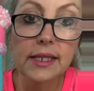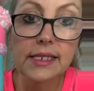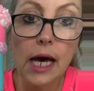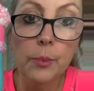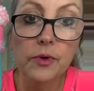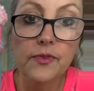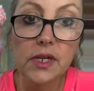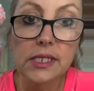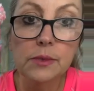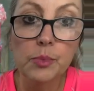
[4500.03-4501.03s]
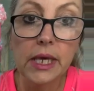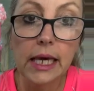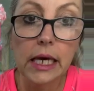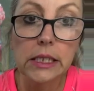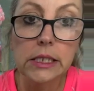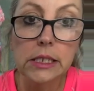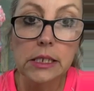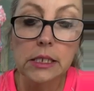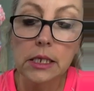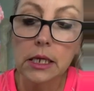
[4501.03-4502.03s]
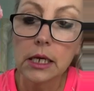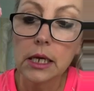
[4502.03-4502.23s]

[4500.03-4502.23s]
here on the top of his pants,